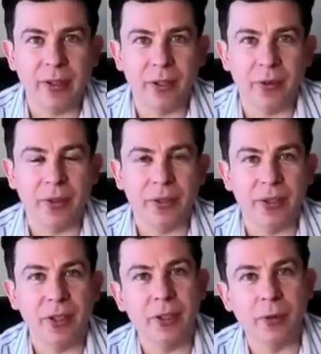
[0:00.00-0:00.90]
You know, there's
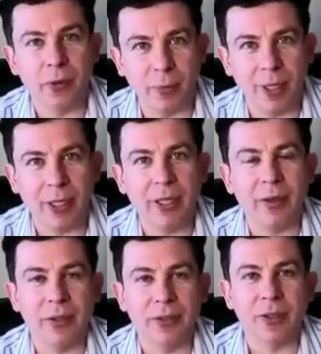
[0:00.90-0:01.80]
North America.
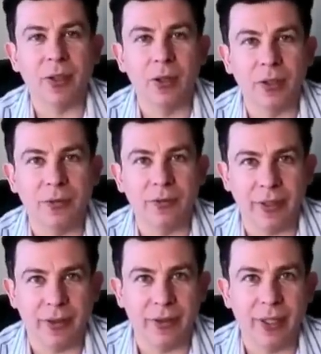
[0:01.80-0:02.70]
There's the College of
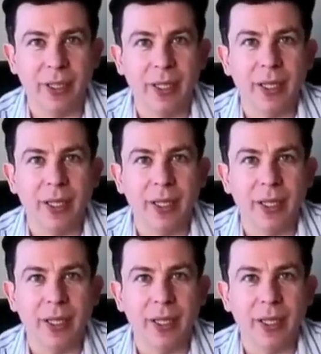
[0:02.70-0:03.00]
Veterinary,